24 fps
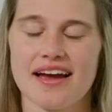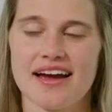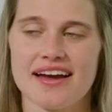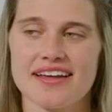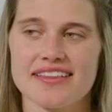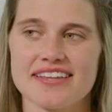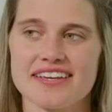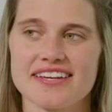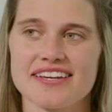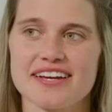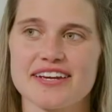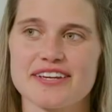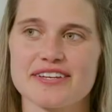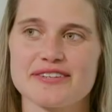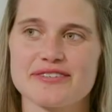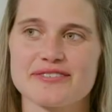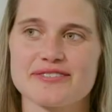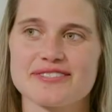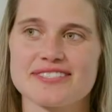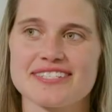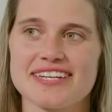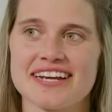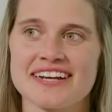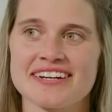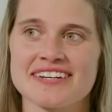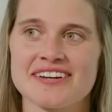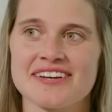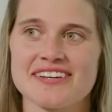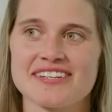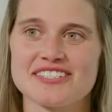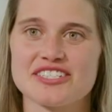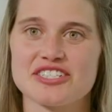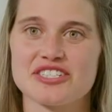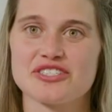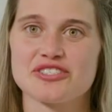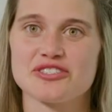I think I use
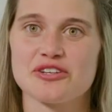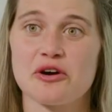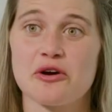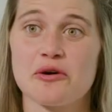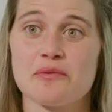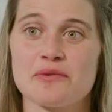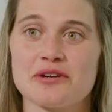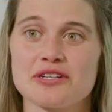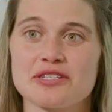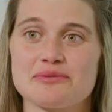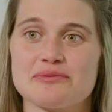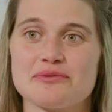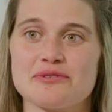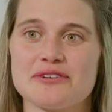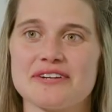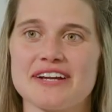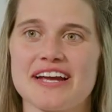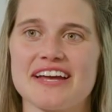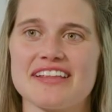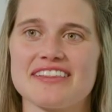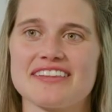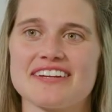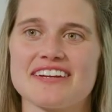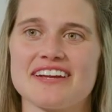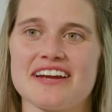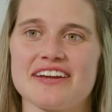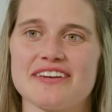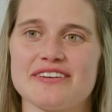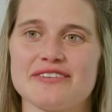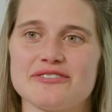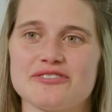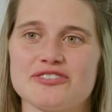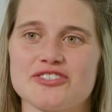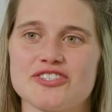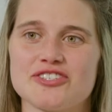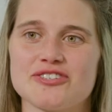technology so much more now than I
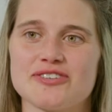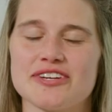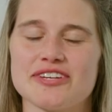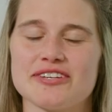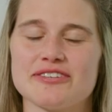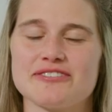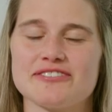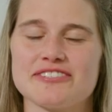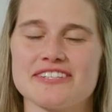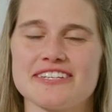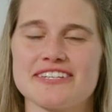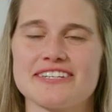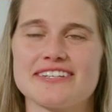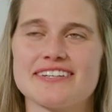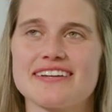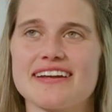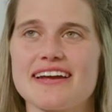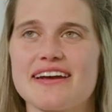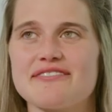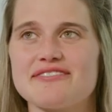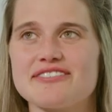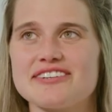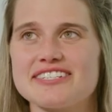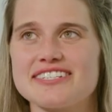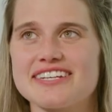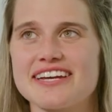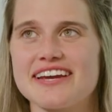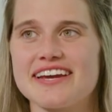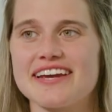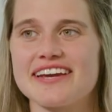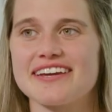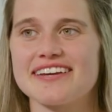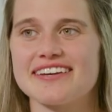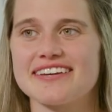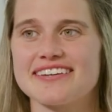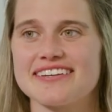used to. I use it every
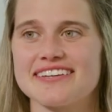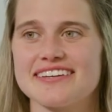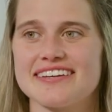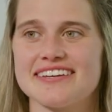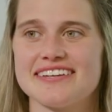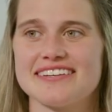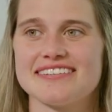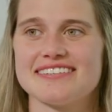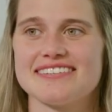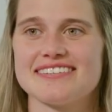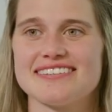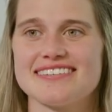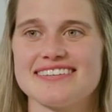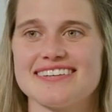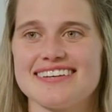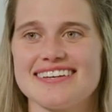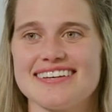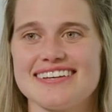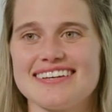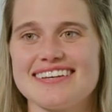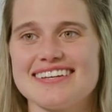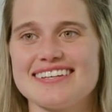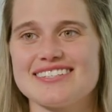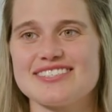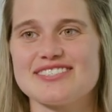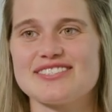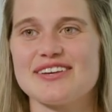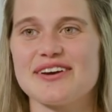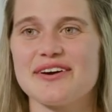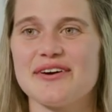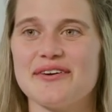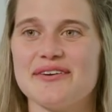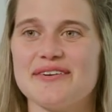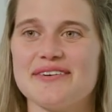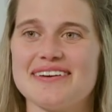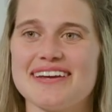day. And
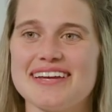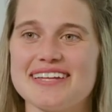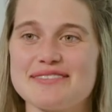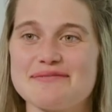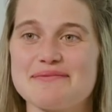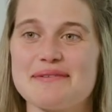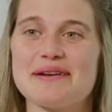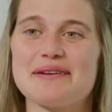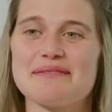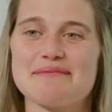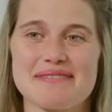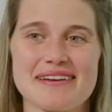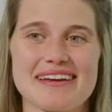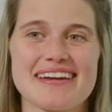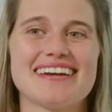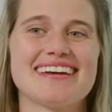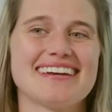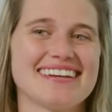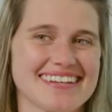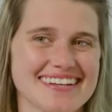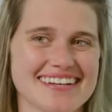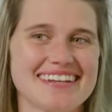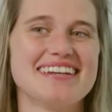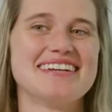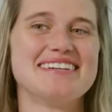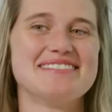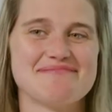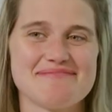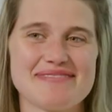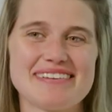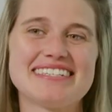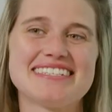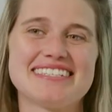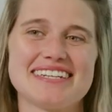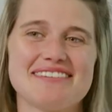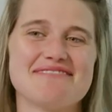so it's been a big,
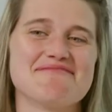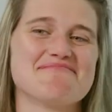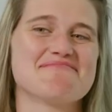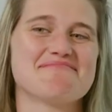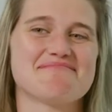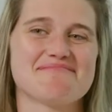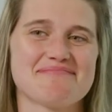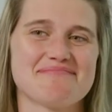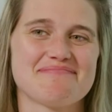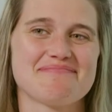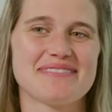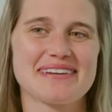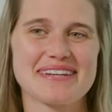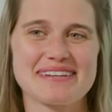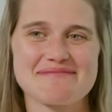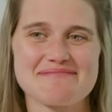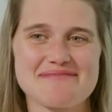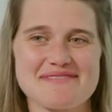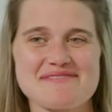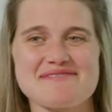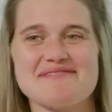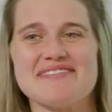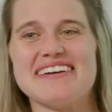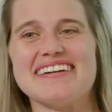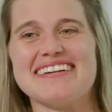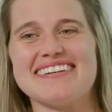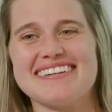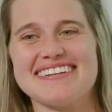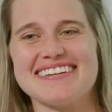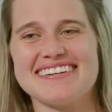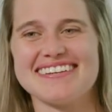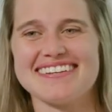big jump, big improvement.